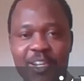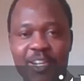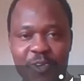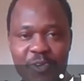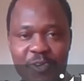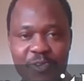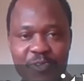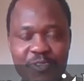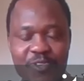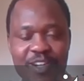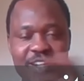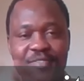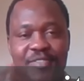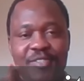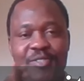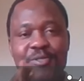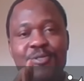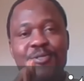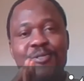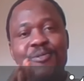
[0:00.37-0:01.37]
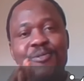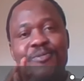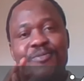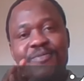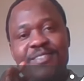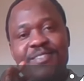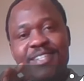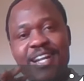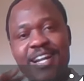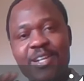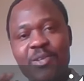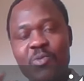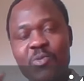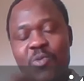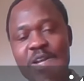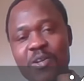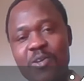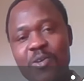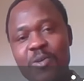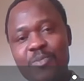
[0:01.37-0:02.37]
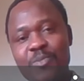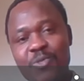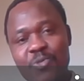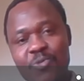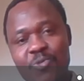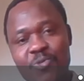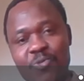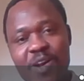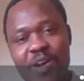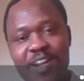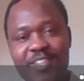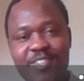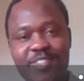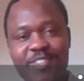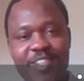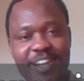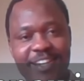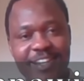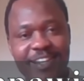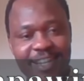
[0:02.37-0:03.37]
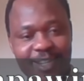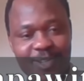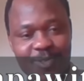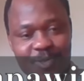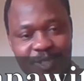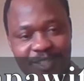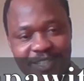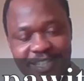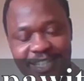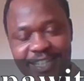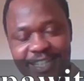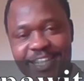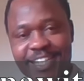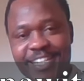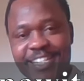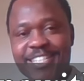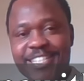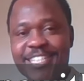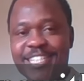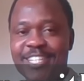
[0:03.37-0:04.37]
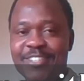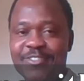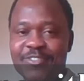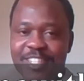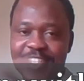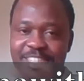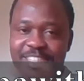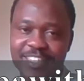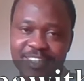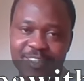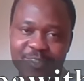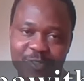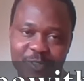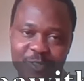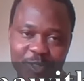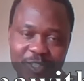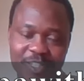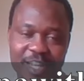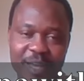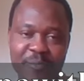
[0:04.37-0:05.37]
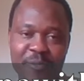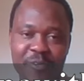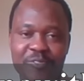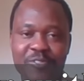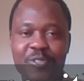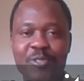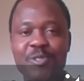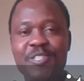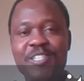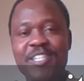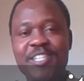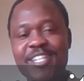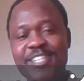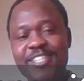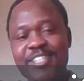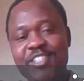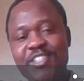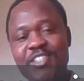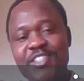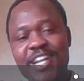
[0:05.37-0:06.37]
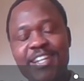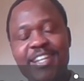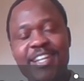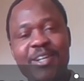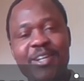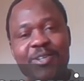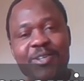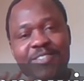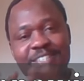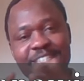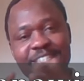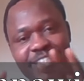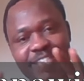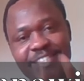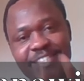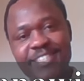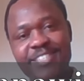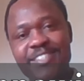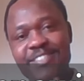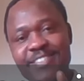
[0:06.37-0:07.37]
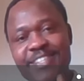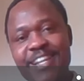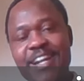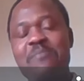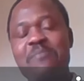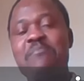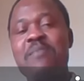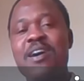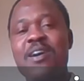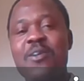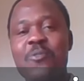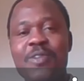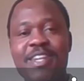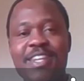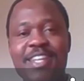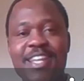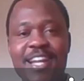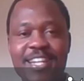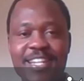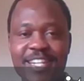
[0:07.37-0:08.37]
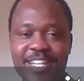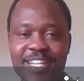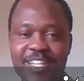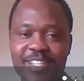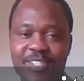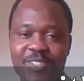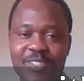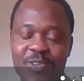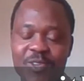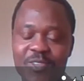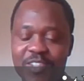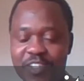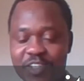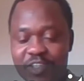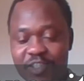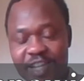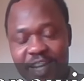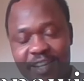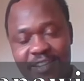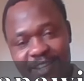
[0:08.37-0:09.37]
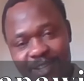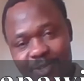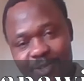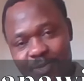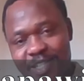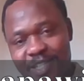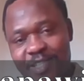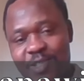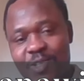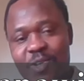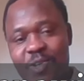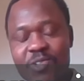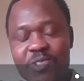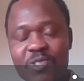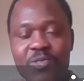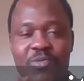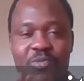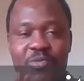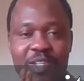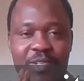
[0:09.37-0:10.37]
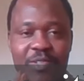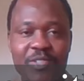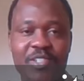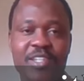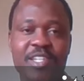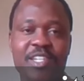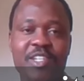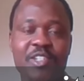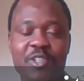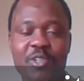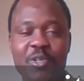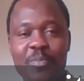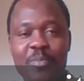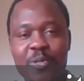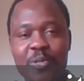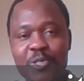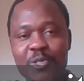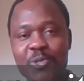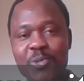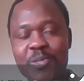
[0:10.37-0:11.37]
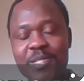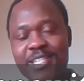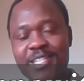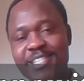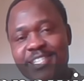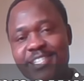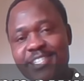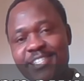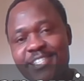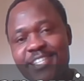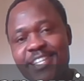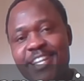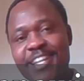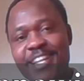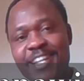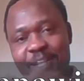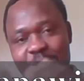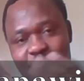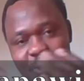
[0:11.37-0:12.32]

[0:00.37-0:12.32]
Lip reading: Hello, good afternoon, and welcome to our channel once again. If this is the first time of you seeing this channel, this is Japa with your days. On this channel, we discuss relocation opportunity